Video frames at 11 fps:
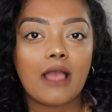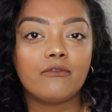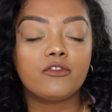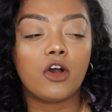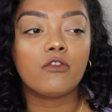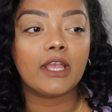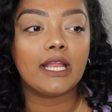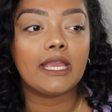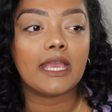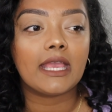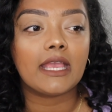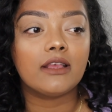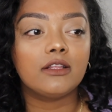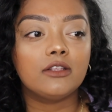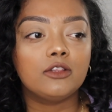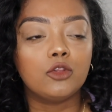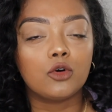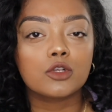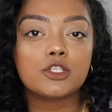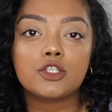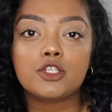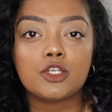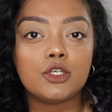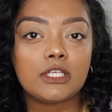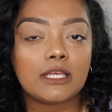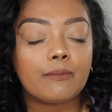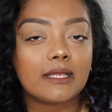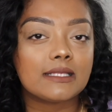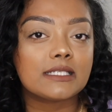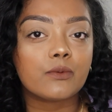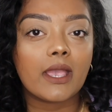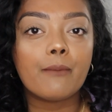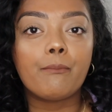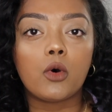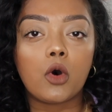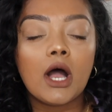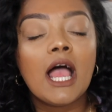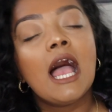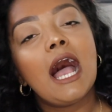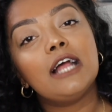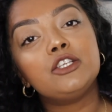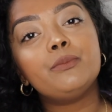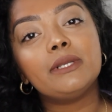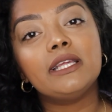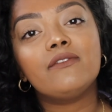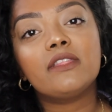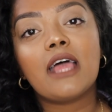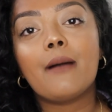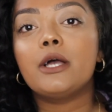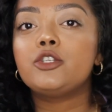I've not really looked too deep into it, but I do believe in them.